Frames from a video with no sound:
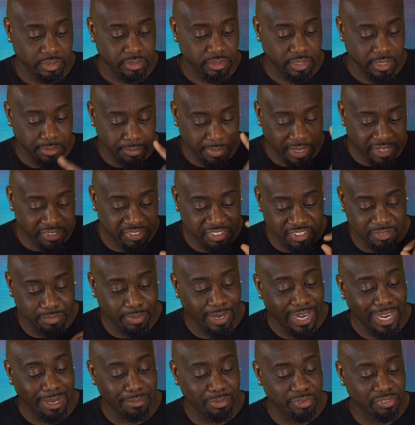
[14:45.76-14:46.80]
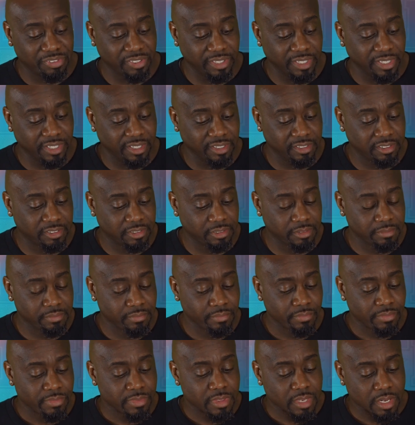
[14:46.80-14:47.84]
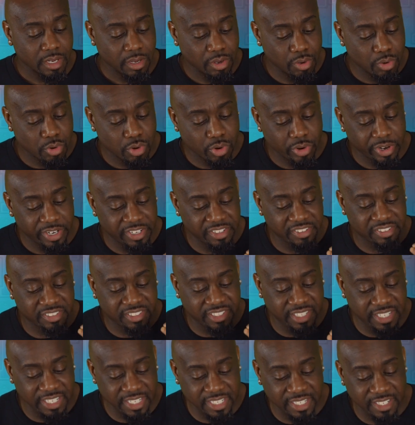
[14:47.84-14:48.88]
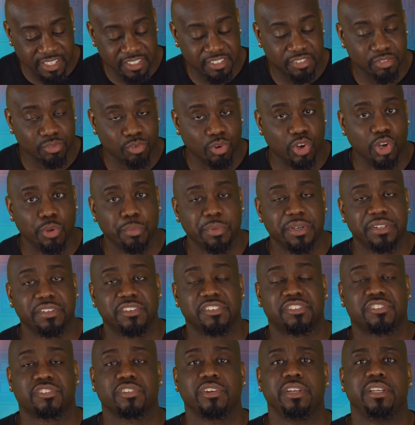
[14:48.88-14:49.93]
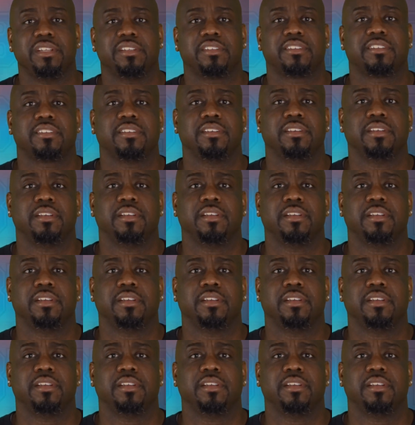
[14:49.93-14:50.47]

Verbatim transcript: The Message Bible says, or his kids roaming the streets.